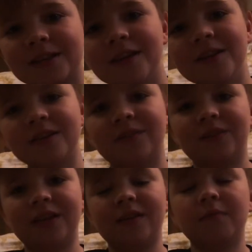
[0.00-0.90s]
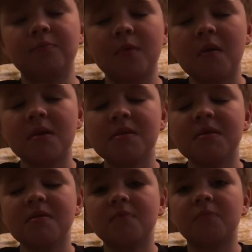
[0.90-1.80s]
turn notific
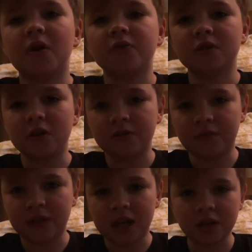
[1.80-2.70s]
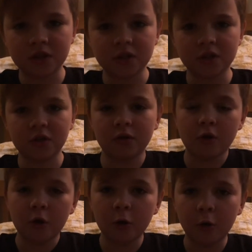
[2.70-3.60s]
post notifications on,
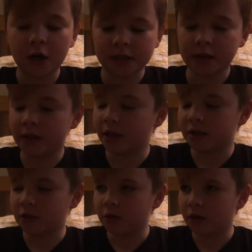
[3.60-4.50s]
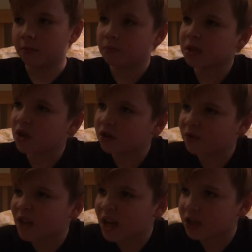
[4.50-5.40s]
or as I like to call it, post
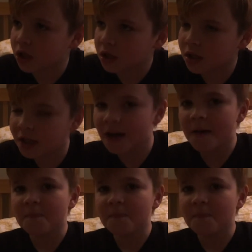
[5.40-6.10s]
notifications.